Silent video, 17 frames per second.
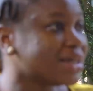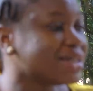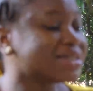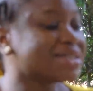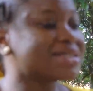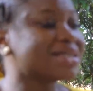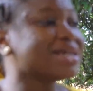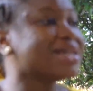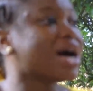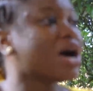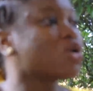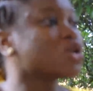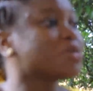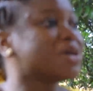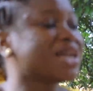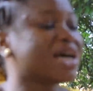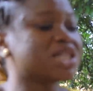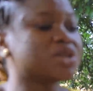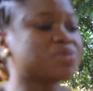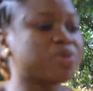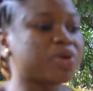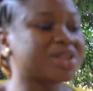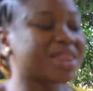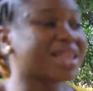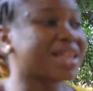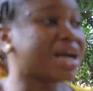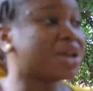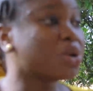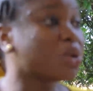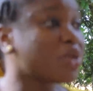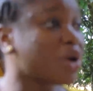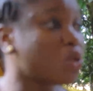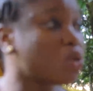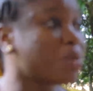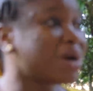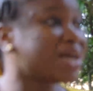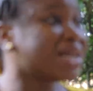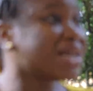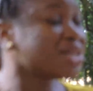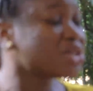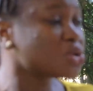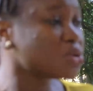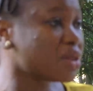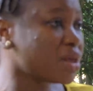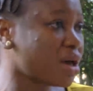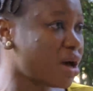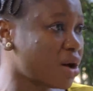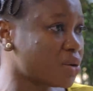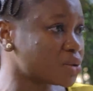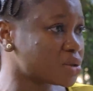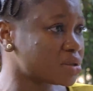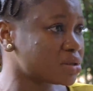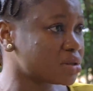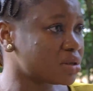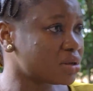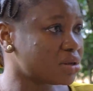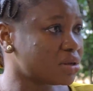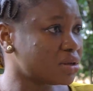She said her husband has brought in another woman into the house.